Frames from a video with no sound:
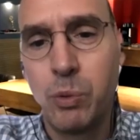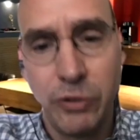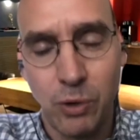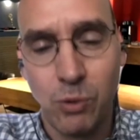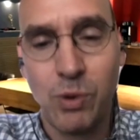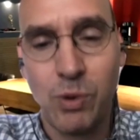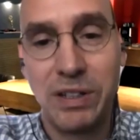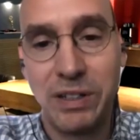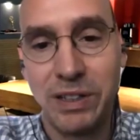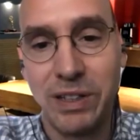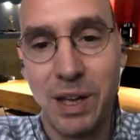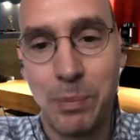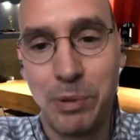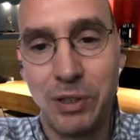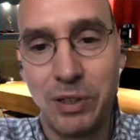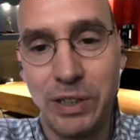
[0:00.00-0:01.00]
already, I
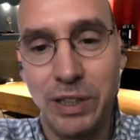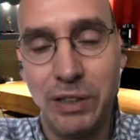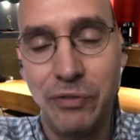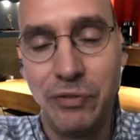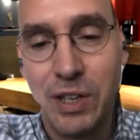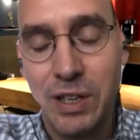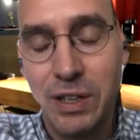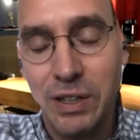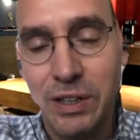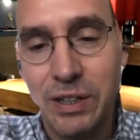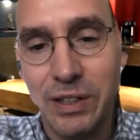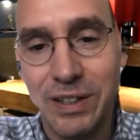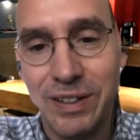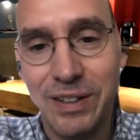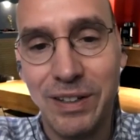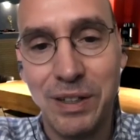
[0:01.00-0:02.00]
believe,
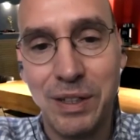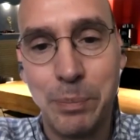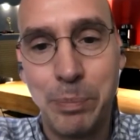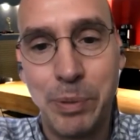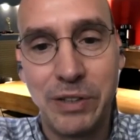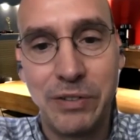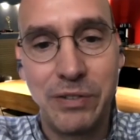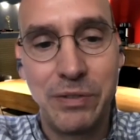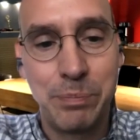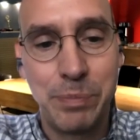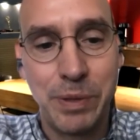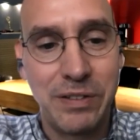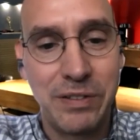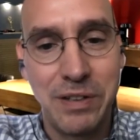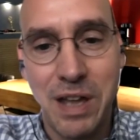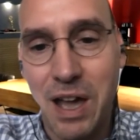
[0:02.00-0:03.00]

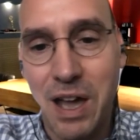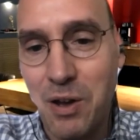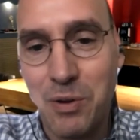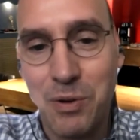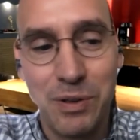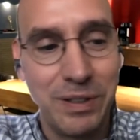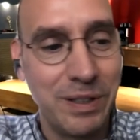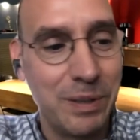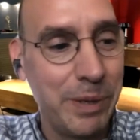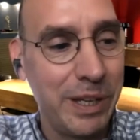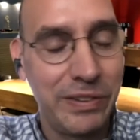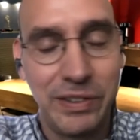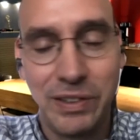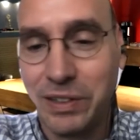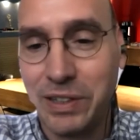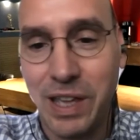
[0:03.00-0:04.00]
but now
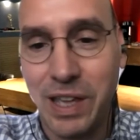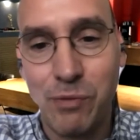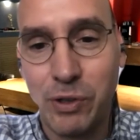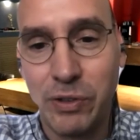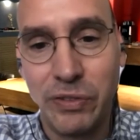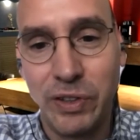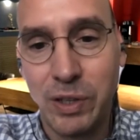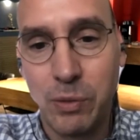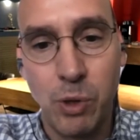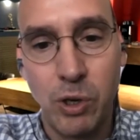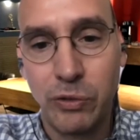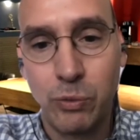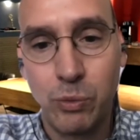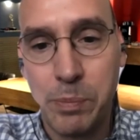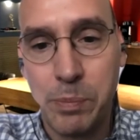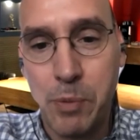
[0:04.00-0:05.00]
basically everything
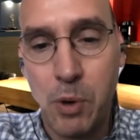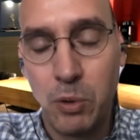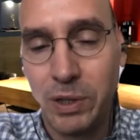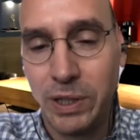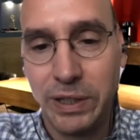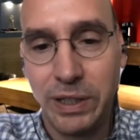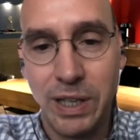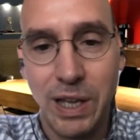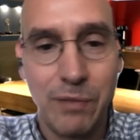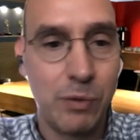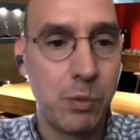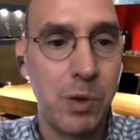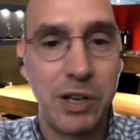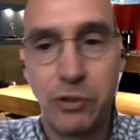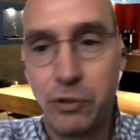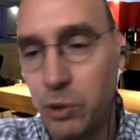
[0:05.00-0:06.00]
works remotely.
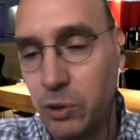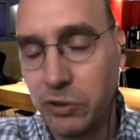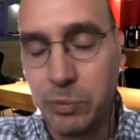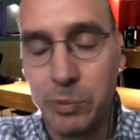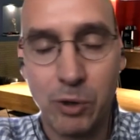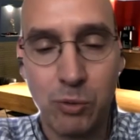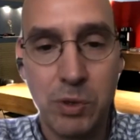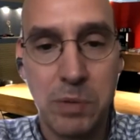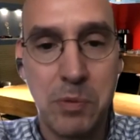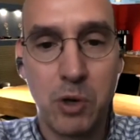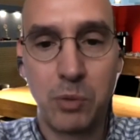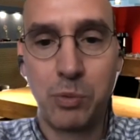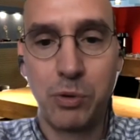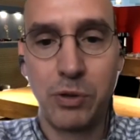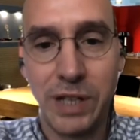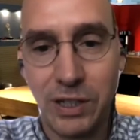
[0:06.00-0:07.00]
Everyone talks about remote
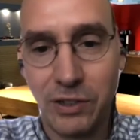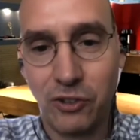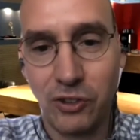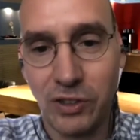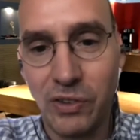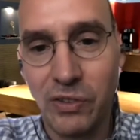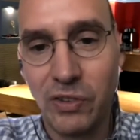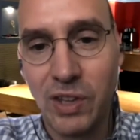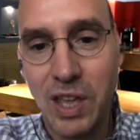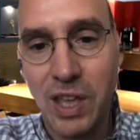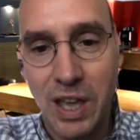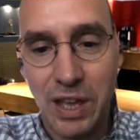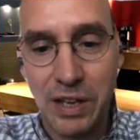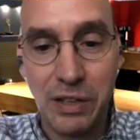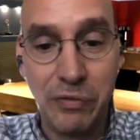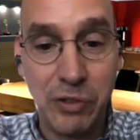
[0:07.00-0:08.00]
productions.
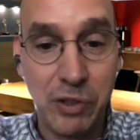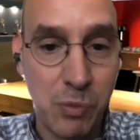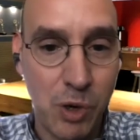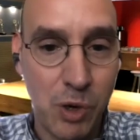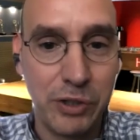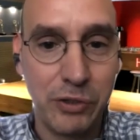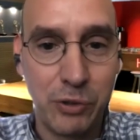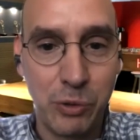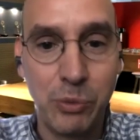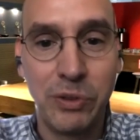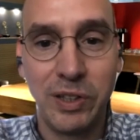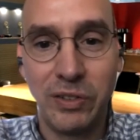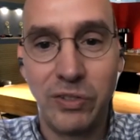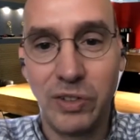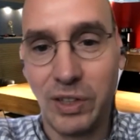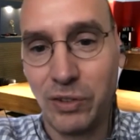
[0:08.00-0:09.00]
And if you want to do
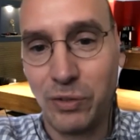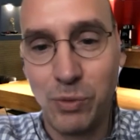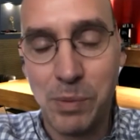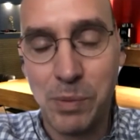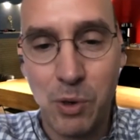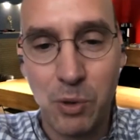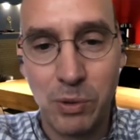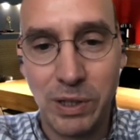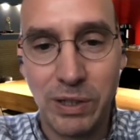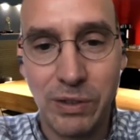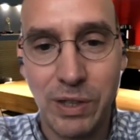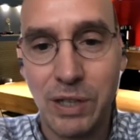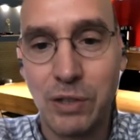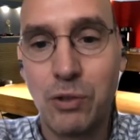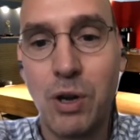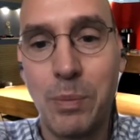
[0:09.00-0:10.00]
these things remotely,
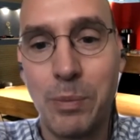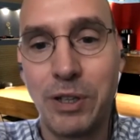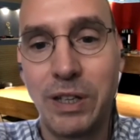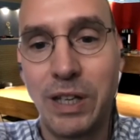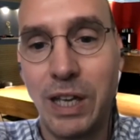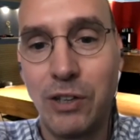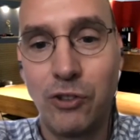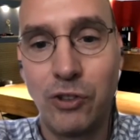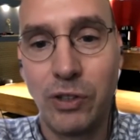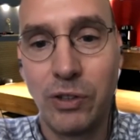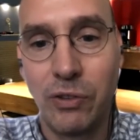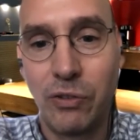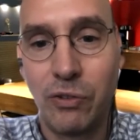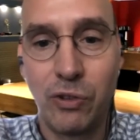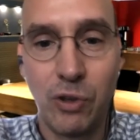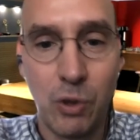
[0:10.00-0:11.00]
then
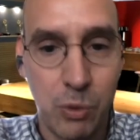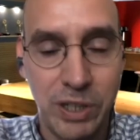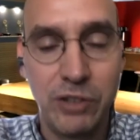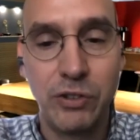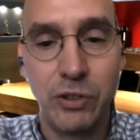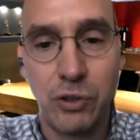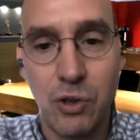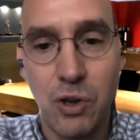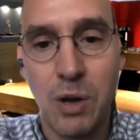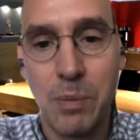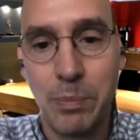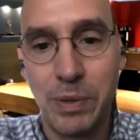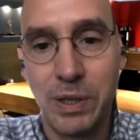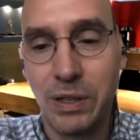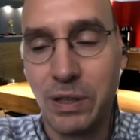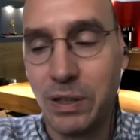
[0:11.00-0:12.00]
communications, so
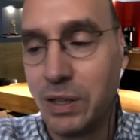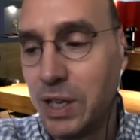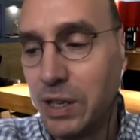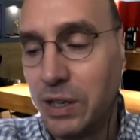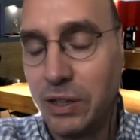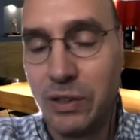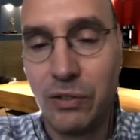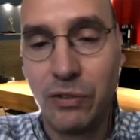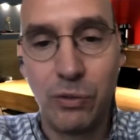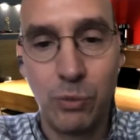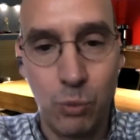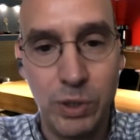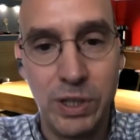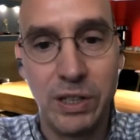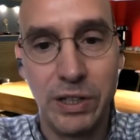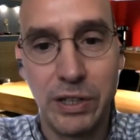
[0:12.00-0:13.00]
intercom, is
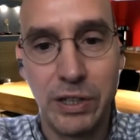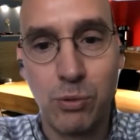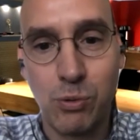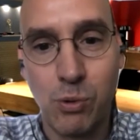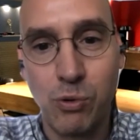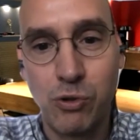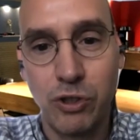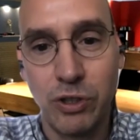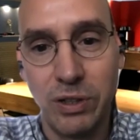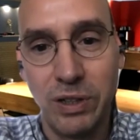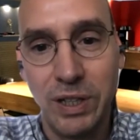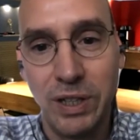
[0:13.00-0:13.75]
really crucial.